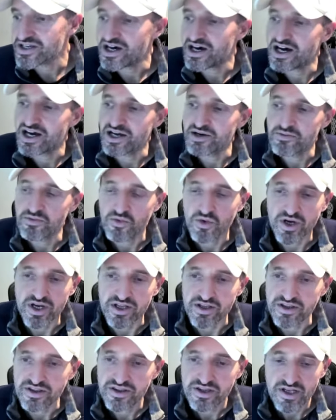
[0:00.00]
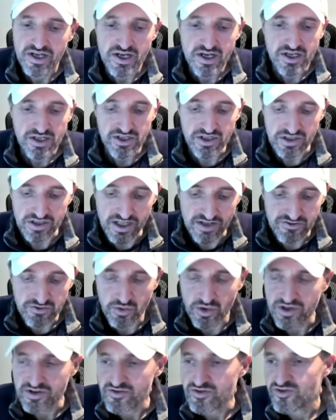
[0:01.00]
time with your loved
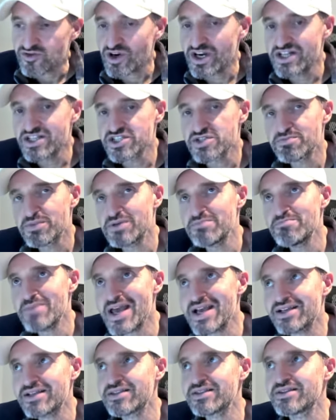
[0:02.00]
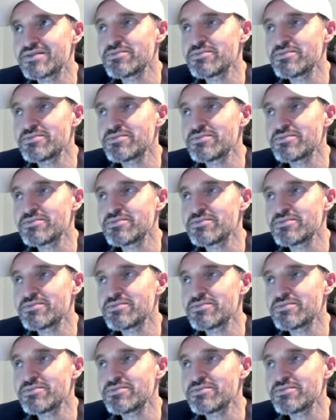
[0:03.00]
one and friends, but make,